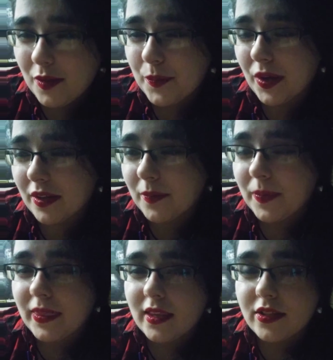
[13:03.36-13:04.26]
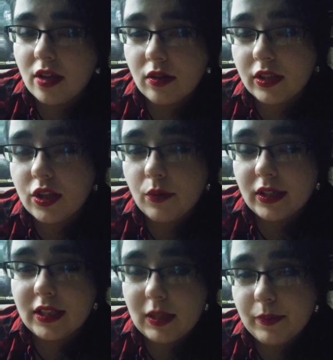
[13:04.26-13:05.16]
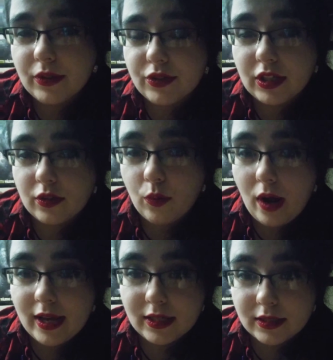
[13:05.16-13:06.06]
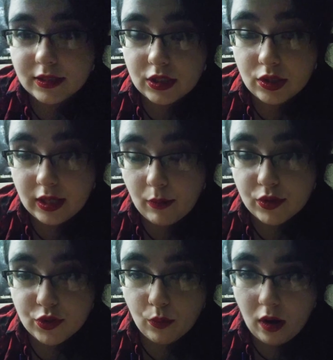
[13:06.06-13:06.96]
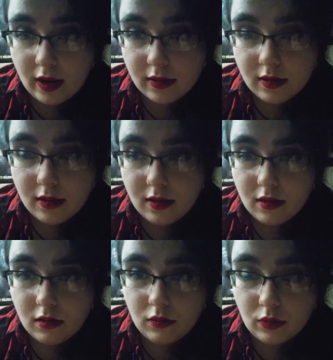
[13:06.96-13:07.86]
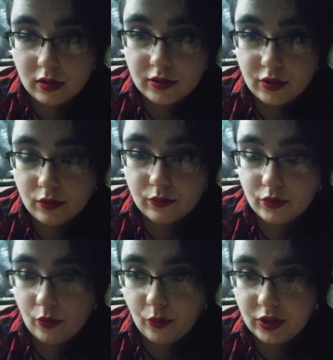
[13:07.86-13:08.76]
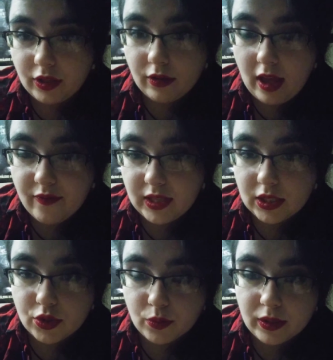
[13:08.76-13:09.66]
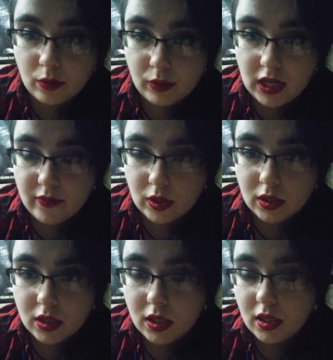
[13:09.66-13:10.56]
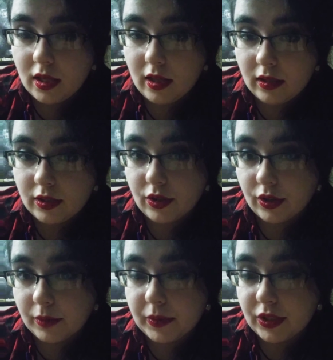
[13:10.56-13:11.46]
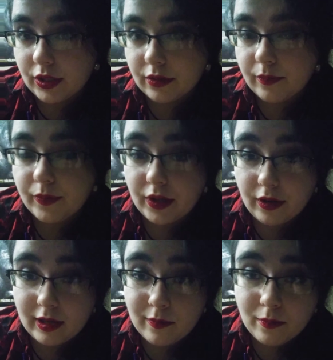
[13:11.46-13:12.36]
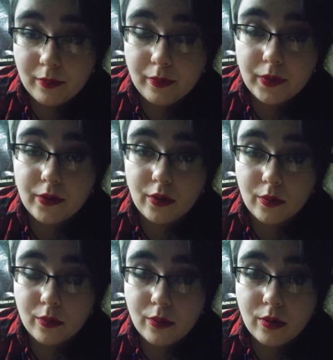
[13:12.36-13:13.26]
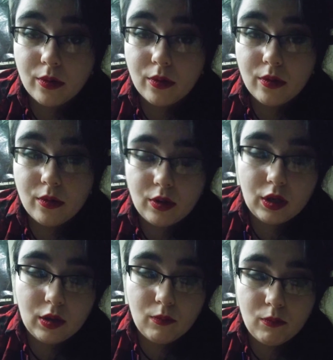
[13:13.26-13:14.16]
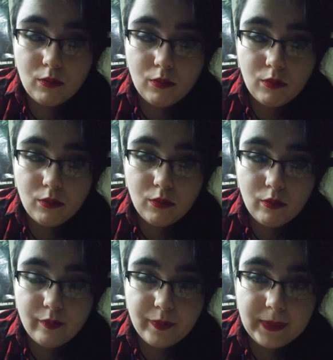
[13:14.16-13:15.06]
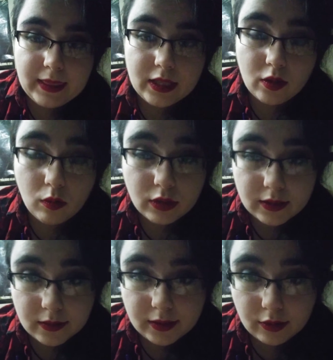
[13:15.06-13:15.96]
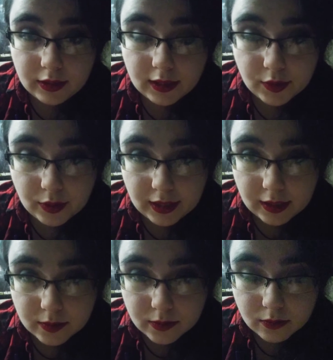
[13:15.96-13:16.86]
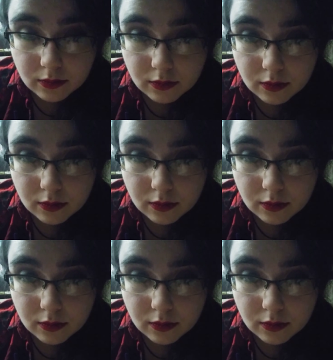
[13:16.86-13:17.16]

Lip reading: But generally, you want to keep your shit quiet until you get what you want, or you're really heavy into it or whatever, and then you're going to be good. All right? So, don't necessarily need ingredients.